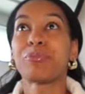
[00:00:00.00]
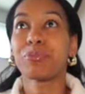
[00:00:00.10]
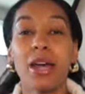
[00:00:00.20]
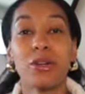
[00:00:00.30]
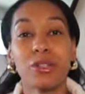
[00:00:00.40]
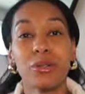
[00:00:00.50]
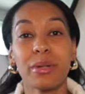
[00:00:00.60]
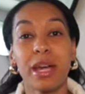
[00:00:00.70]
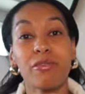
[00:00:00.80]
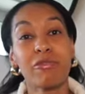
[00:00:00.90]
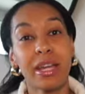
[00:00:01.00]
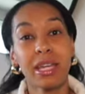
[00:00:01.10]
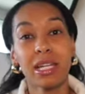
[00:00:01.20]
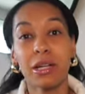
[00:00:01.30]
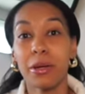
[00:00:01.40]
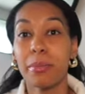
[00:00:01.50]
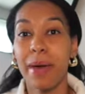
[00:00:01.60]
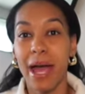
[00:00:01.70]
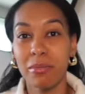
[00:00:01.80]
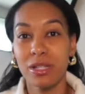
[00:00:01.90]
I also get regular
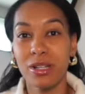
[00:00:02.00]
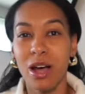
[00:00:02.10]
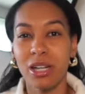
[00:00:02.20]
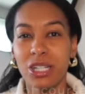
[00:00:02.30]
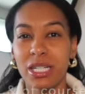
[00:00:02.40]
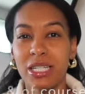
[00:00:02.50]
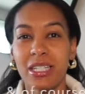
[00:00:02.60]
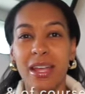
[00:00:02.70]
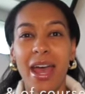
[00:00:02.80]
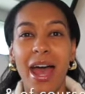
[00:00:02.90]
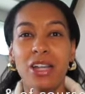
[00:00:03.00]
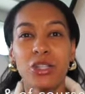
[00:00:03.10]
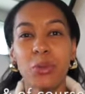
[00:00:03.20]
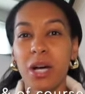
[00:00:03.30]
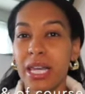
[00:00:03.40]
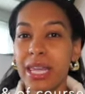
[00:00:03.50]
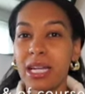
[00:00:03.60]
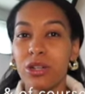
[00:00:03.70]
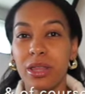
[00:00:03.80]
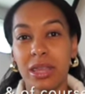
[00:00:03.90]
back massages and do other
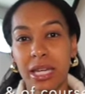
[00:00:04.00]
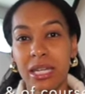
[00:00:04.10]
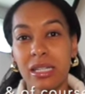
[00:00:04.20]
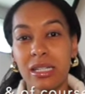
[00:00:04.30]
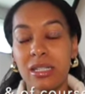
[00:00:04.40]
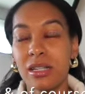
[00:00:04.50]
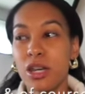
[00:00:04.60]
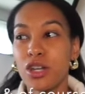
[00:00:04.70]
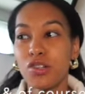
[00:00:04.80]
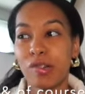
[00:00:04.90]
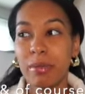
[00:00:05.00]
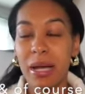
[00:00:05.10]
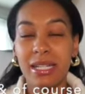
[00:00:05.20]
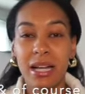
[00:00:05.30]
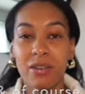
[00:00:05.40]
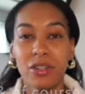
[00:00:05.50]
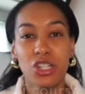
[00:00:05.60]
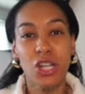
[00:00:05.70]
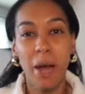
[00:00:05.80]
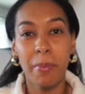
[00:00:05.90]
little things, treat myself at
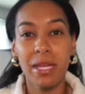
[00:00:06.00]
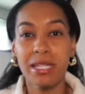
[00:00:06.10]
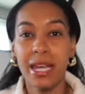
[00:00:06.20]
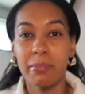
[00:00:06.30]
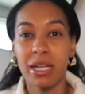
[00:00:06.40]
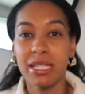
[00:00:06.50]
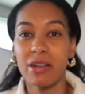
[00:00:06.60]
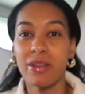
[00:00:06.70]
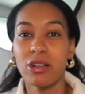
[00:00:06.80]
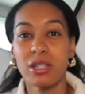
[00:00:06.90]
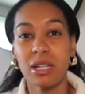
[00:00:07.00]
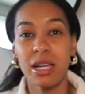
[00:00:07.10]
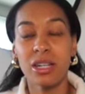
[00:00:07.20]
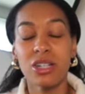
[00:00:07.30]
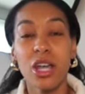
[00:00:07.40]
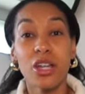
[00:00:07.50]
shopping, take myself out to lunch,